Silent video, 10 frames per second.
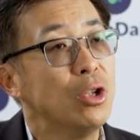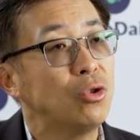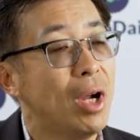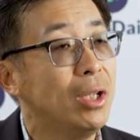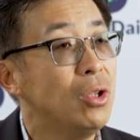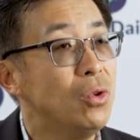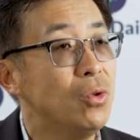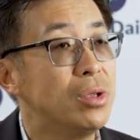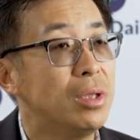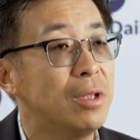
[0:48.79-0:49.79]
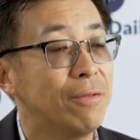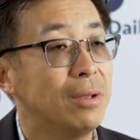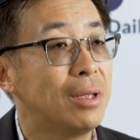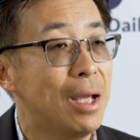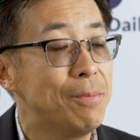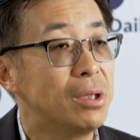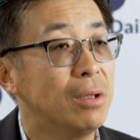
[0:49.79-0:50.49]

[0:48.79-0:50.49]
trying to use different types